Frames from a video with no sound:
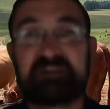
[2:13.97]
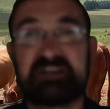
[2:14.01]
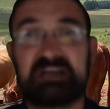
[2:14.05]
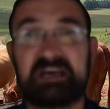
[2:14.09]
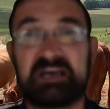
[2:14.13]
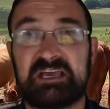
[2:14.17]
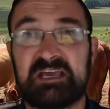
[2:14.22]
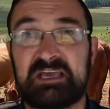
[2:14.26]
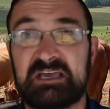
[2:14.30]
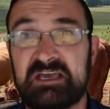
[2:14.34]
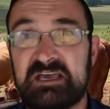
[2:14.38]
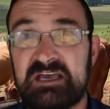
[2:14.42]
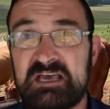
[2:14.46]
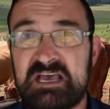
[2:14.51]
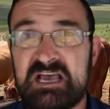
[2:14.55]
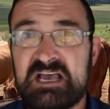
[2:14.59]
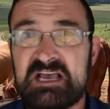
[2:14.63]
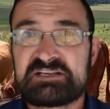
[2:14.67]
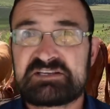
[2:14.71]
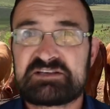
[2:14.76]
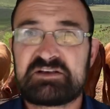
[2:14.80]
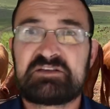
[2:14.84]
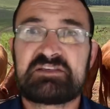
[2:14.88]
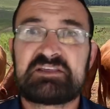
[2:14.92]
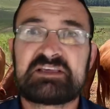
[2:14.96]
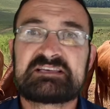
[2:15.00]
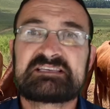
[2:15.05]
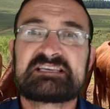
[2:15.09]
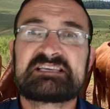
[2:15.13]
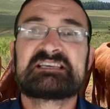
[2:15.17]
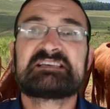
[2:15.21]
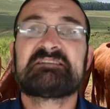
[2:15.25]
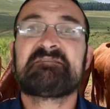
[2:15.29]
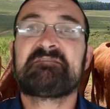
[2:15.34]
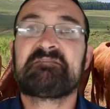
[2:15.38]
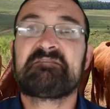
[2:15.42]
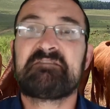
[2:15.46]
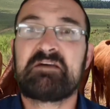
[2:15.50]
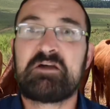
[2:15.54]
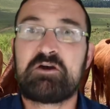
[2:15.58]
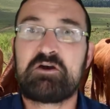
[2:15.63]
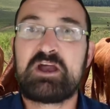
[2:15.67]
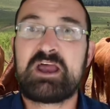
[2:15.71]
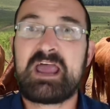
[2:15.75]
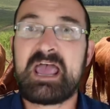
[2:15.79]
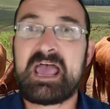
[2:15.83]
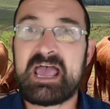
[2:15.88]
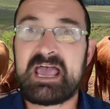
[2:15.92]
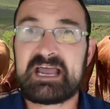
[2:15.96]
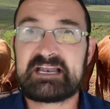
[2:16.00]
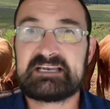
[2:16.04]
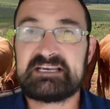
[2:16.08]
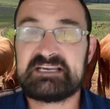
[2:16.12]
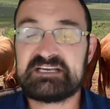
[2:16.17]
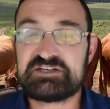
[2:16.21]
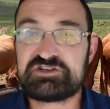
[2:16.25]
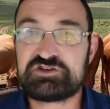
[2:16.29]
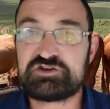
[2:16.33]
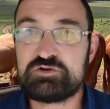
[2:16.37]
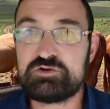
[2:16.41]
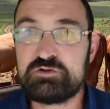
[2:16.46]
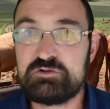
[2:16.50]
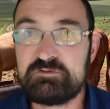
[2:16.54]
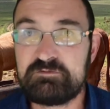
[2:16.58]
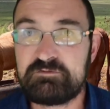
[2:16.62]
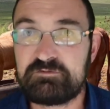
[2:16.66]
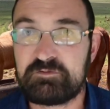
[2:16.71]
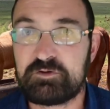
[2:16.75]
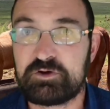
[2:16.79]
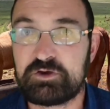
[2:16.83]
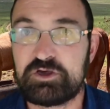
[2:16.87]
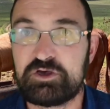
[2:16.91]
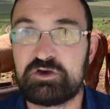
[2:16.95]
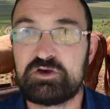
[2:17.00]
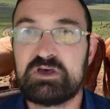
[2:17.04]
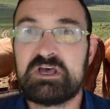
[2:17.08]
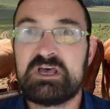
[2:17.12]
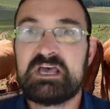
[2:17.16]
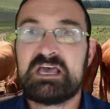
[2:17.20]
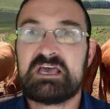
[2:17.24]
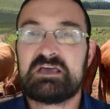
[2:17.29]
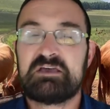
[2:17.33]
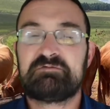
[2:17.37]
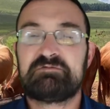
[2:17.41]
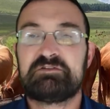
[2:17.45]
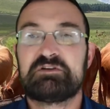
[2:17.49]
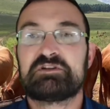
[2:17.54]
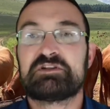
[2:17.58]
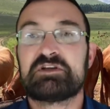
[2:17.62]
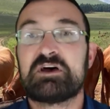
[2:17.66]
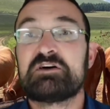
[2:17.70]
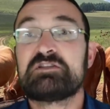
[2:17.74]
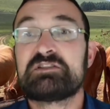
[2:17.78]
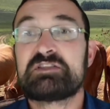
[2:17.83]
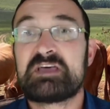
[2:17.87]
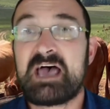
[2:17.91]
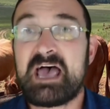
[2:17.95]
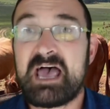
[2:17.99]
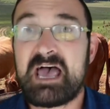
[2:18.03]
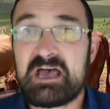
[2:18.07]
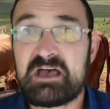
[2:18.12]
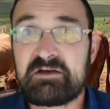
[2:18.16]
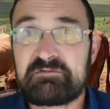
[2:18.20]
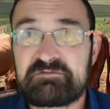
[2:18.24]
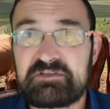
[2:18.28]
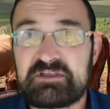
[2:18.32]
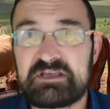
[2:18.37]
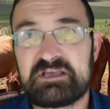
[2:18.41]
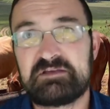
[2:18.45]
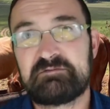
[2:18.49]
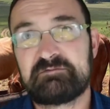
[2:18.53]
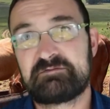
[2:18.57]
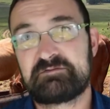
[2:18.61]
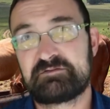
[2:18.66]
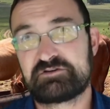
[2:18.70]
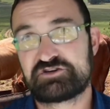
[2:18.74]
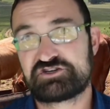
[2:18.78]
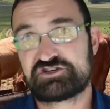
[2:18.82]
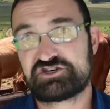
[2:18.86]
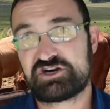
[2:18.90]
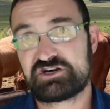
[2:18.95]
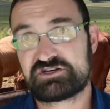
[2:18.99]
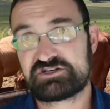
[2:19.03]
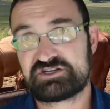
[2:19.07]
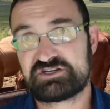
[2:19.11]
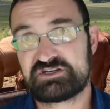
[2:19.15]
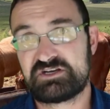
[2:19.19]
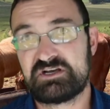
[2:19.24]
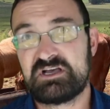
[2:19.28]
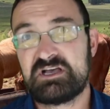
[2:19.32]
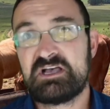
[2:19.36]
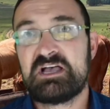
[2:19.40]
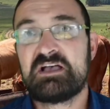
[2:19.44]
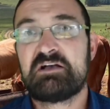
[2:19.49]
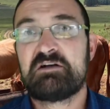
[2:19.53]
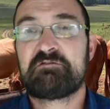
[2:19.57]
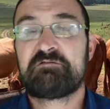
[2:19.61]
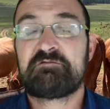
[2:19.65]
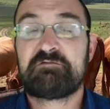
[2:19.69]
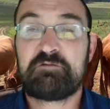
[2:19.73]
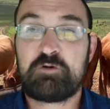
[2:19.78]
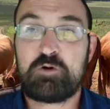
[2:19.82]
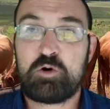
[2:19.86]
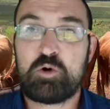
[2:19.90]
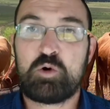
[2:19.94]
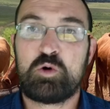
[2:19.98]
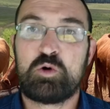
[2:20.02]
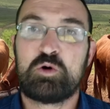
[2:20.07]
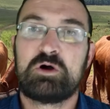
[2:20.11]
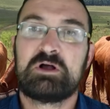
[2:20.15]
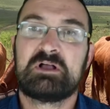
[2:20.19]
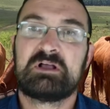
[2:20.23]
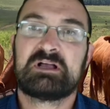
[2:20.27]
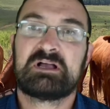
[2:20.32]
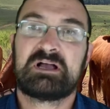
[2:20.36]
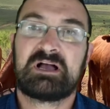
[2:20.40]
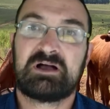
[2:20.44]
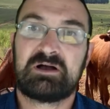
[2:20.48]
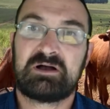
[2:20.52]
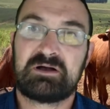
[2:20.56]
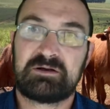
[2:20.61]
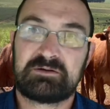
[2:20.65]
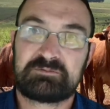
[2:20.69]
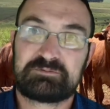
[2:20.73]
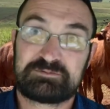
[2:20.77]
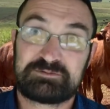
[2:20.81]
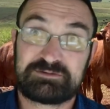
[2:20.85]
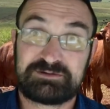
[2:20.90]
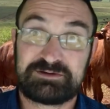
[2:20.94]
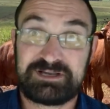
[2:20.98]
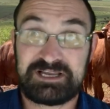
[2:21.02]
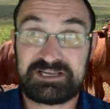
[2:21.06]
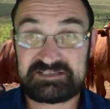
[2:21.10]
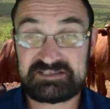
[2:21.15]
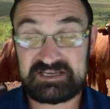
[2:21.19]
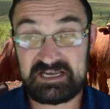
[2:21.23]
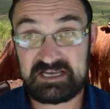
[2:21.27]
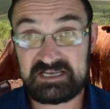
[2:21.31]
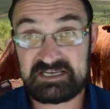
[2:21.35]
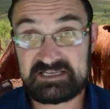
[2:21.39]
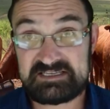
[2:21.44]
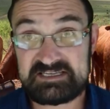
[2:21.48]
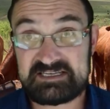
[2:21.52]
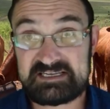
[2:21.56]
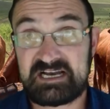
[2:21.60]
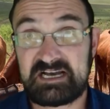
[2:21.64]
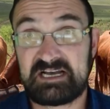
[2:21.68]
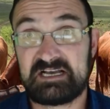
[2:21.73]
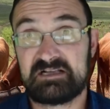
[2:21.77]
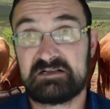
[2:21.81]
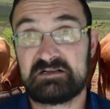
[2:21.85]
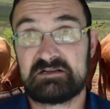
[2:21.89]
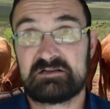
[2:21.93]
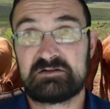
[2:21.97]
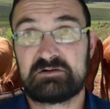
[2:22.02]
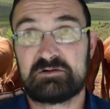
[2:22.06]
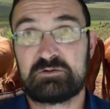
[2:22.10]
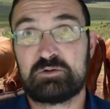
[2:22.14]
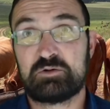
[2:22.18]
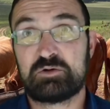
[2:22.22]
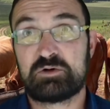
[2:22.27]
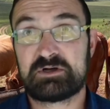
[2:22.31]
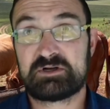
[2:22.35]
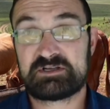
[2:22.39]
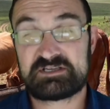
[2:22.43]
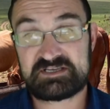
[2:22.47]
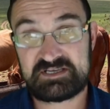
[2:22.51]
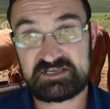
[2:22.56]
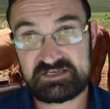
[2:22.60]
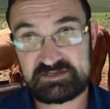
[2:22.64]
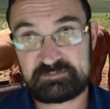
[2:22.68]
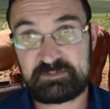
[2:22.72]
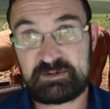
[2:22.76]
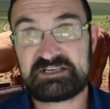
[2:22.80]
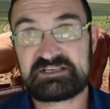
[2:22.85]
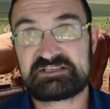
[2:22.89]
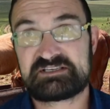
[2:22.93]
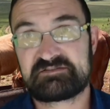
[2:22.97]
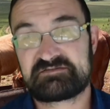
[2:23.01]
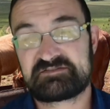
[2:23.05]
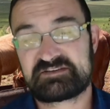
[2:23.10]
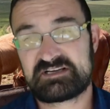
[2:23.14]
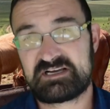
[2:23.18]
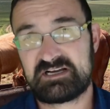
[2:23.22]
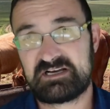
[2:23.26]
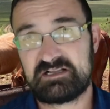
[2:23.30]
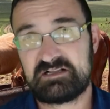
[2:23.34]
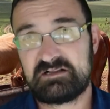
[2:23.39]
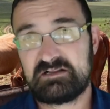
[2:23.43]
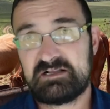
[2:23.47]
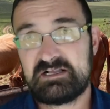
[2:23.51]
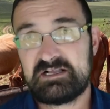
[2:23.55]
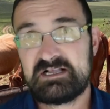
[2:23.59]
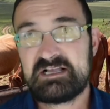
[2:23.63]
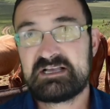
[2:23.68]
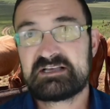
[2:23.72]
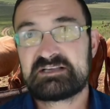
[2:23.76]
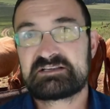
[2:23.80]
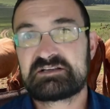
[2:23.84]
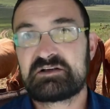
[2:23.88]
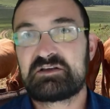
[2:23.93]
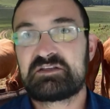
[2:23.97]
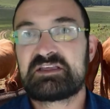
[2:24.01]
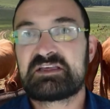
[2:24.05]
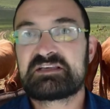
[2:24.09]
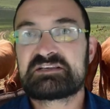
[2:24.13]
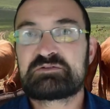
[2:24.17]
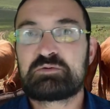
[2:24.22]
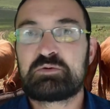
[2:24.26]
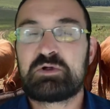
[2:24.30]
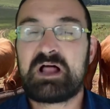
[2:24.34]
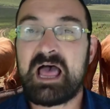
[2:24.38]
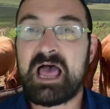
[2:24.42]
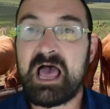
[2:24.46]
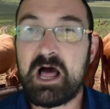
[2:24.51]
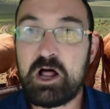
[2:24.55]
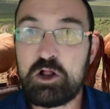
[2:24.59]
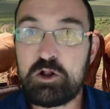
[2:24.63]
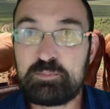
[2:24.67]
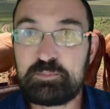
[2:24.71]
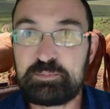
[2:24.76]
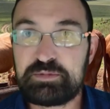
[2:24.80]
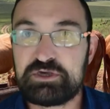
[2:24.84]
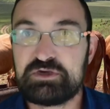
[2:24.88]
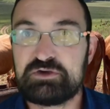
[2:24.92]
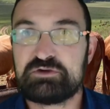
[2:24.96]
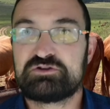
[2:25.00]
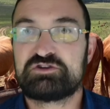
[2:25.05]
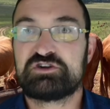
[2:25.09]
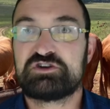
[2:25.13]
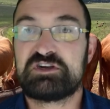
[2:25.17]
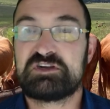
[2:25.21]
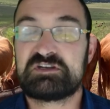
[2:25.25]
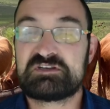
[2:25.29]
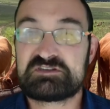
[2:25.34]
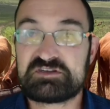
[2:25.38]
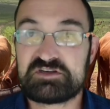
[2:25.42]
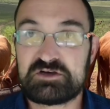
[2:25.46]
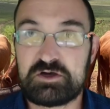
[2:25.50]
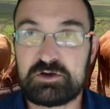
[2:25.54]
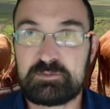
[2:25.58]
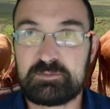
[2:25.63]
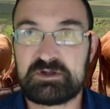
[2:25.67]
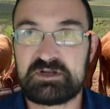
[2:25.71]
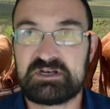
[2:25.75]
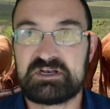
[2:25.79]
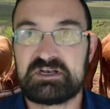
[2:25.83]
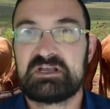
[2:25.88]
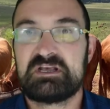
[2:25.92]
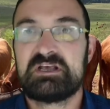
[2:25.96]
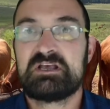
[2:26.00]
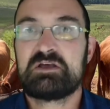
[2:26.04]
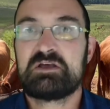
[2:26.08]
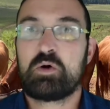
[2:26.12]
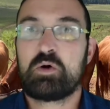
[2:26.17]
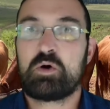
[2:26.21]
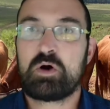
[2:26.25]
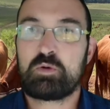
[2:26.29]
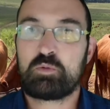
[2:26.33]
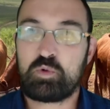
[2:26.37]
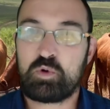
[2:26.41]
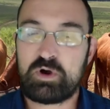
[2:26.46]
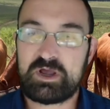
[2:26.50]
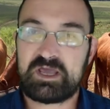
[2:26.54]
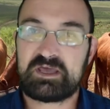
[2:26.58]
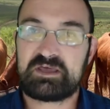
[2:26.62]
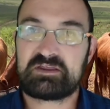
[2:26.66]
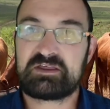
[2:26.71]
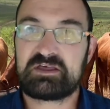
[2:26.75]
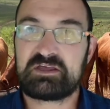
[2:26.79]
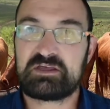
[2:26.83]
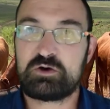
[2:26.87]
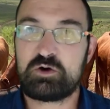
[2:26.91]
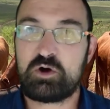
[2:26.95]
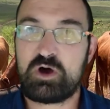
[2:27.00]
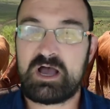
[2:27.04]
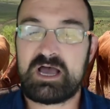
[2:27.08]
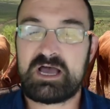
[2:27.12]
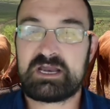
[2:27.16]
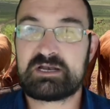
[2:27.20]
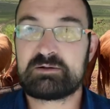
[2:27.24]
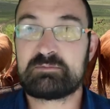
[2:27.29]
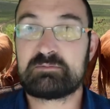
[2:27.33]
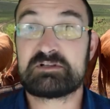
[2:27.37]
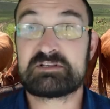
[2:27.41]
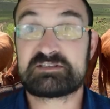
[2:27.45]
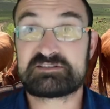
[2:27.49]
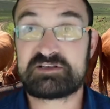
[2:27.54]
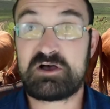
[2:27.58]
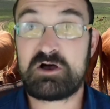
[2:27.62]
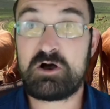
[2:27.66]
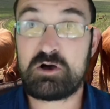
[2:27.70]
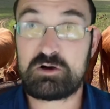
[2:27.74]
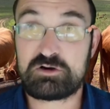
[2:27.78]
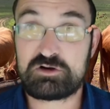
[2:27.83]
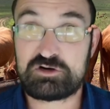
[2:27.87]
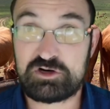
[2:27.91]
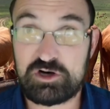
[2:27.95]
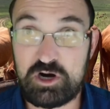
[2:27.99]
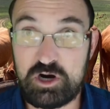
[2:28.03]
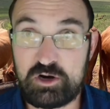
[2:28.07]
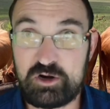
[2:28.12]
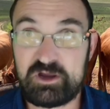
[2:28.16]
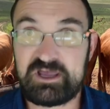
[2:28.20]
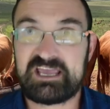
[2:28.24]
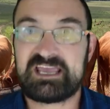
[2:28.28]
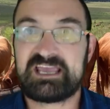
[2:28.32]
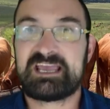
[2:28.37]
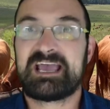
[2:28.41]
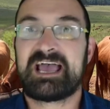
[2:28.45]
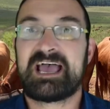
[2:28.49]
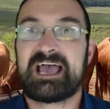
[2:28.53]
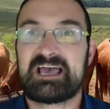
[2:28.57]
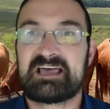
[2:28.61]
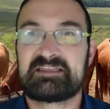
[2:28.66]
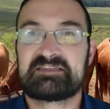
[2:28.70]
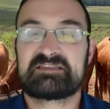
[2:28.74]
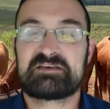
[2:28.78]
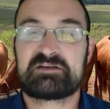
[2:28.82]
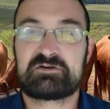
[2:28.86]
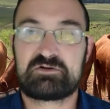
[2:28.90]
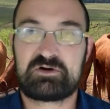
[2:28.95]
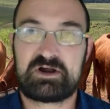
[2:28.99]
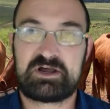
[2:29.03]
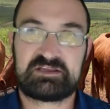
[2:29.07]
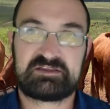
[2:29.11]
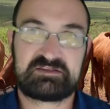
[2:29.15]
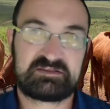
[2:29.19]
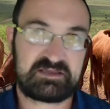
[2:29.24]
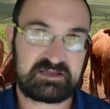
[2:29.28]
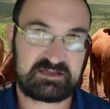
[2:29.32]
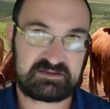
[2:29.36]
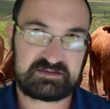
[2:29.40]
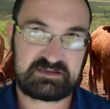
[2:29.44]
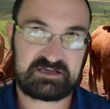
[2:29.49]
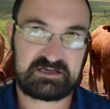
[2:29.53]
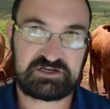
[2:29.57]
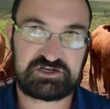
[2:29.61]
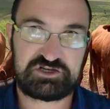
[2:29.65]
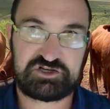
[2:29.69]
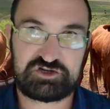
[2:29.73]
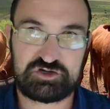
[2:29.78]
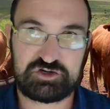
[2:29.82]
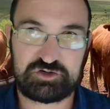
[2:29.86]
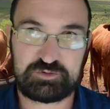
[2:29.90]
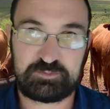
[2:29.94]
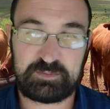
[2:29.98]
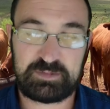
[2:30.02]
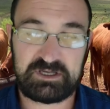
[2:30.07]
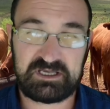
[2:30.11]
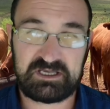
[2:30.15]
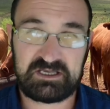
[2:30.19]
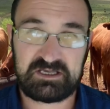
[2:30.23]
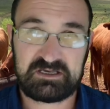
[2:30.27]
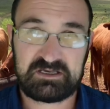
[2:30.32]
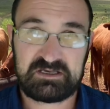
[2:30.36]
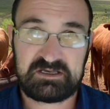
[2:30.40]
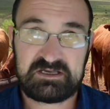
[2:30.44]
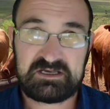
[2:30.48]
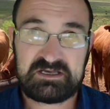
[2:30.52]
day. So this is a very handy tool for you if you don't have the infrastructure for, let's say, a scale or an expensive scale. So this will help you to determine whether your animals are growing at the rate that they should be.